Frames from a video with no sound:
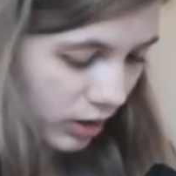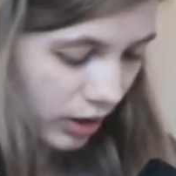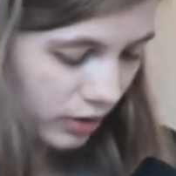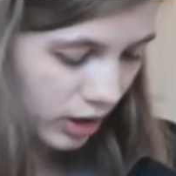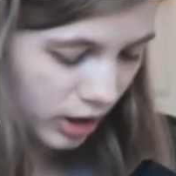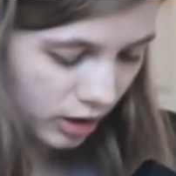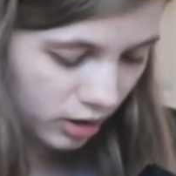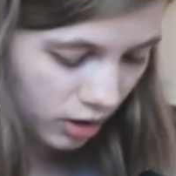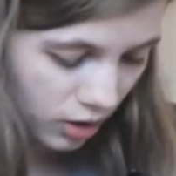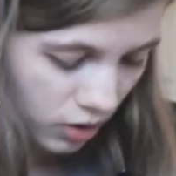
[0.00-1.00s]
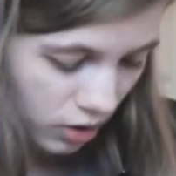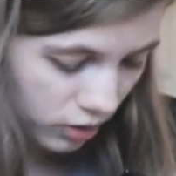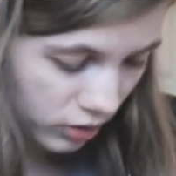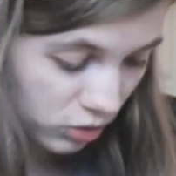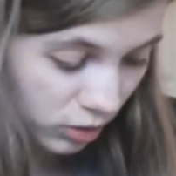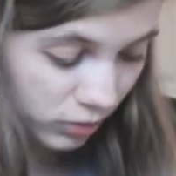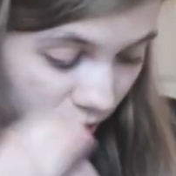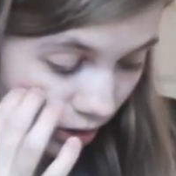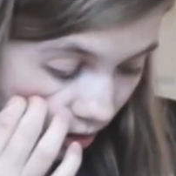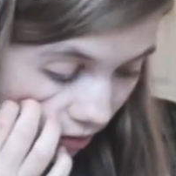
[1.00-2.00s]
And then this one, we've
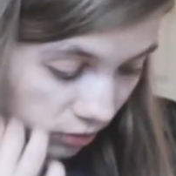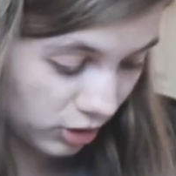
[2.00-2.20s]
got like...